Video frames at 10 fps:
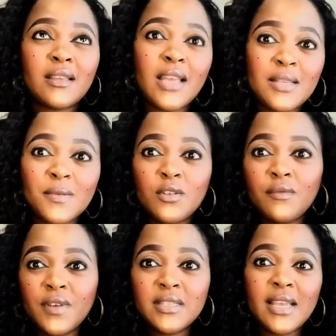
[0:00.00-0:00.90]
Casper
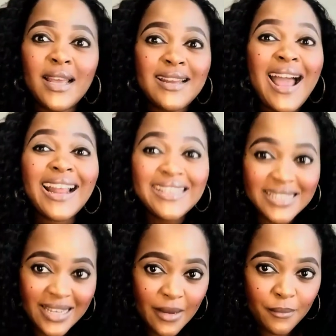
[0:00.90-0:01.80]
Nyovest had under
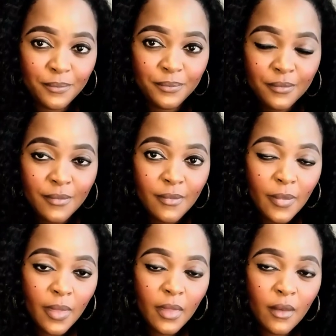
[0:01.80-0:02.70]
him,
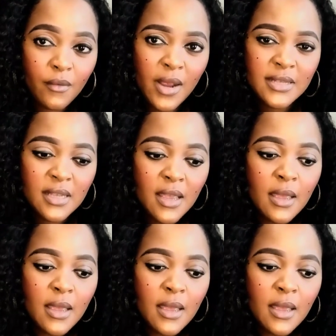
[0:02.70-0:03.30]
right?